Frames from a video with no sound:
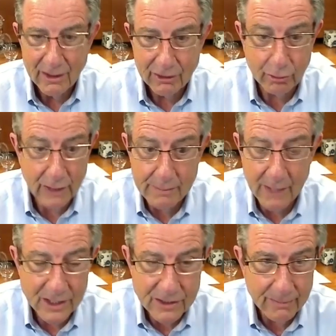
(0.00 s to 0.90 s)
3
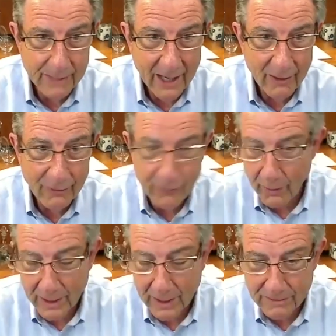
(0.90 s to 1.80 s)
months from now, 4
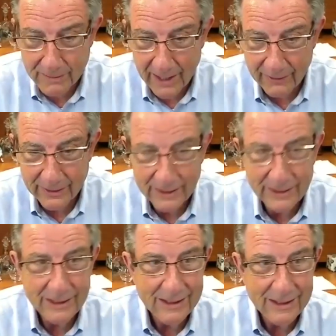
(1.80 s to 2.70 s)
months from now?
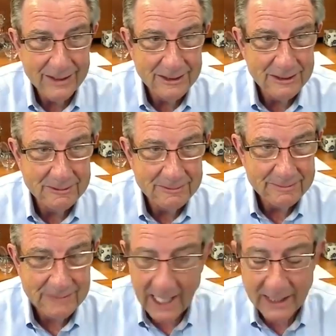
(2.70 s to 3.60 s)

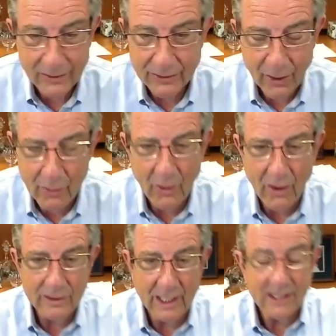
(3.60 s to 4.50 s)
I don't know,
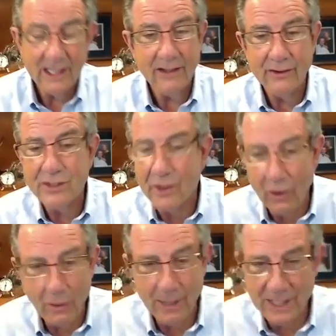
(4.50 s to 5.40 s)
Walt. I think there's a
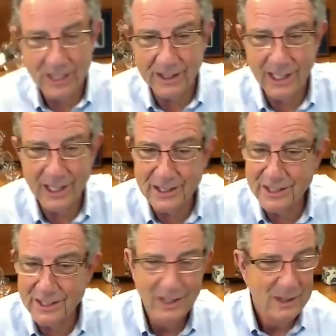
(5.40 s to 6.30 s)
whole bunch of
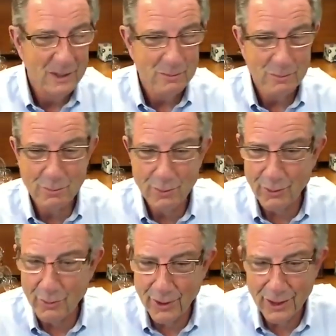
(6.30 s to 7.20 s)
things
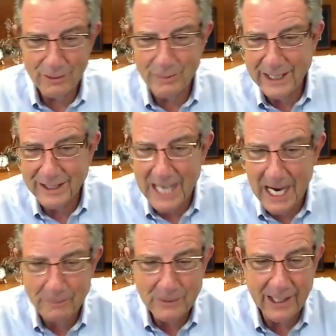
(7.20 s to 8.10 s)
we're going to be
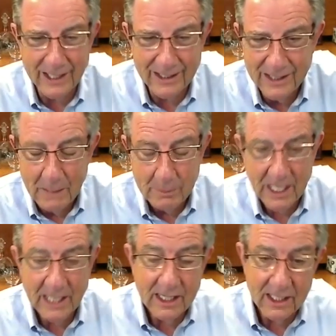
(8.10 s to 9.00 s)
adapting. But
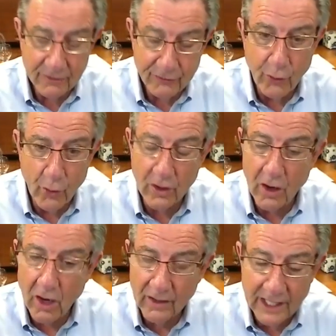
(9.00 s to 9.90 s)
I think for
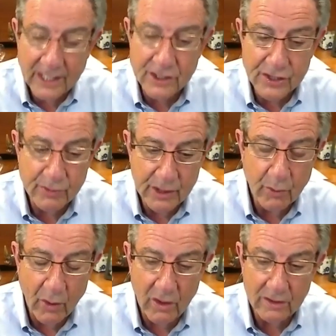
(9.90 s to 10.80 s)
our industry,
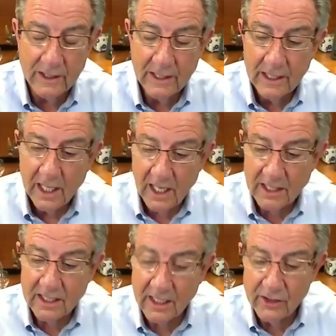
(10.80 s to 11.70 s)
Walt, I
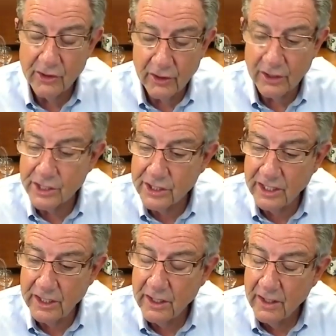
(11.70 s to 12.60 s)
think you're going to
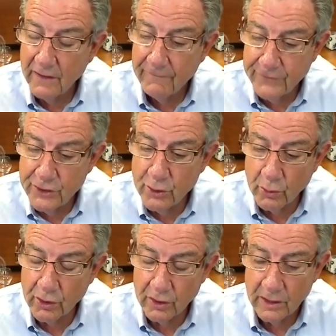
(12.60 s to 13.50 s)
see
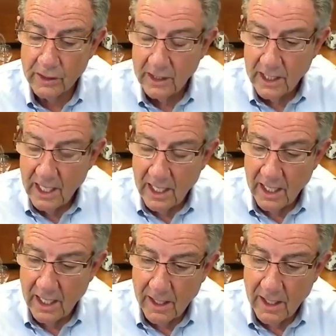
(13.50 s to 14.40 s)
fewer
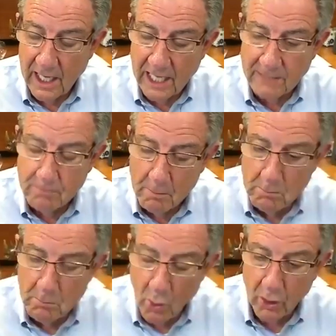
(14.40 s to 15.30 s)
and
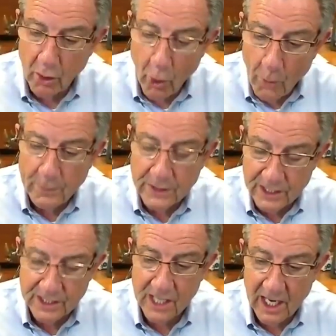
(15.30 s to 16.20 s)
more open
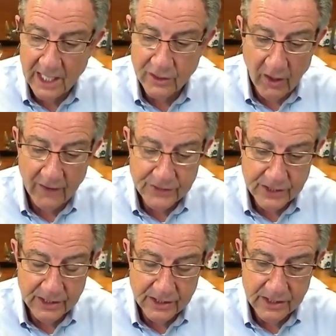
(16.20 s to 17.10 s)
designed
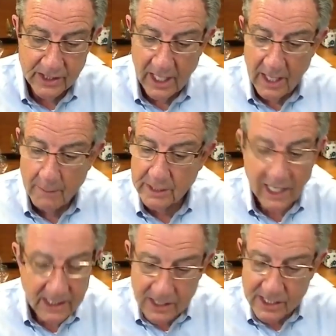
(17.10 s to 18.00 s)
offices. But
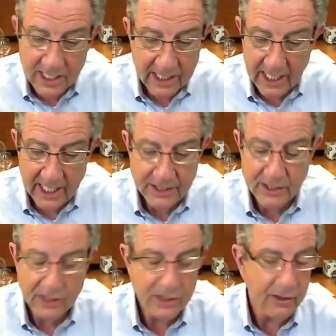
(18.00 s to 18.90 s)
I just think
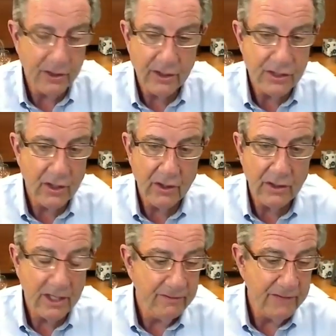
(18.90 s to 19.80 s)
agents are going to start.
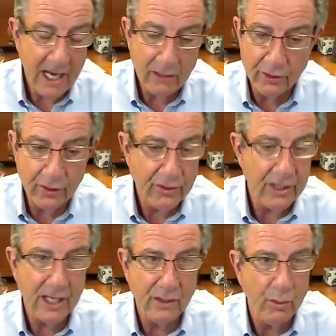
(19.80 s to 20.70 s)
They've now learned
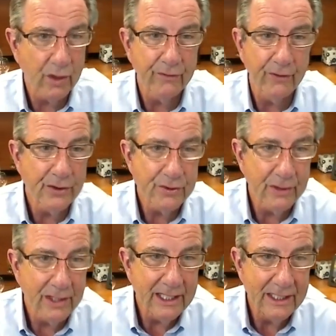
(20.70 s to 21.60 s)
how to work
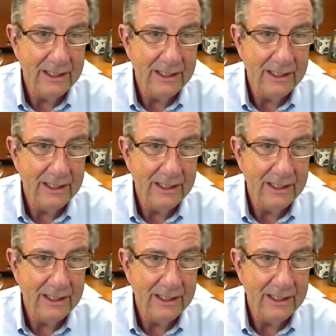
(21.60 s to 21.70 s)
virtually.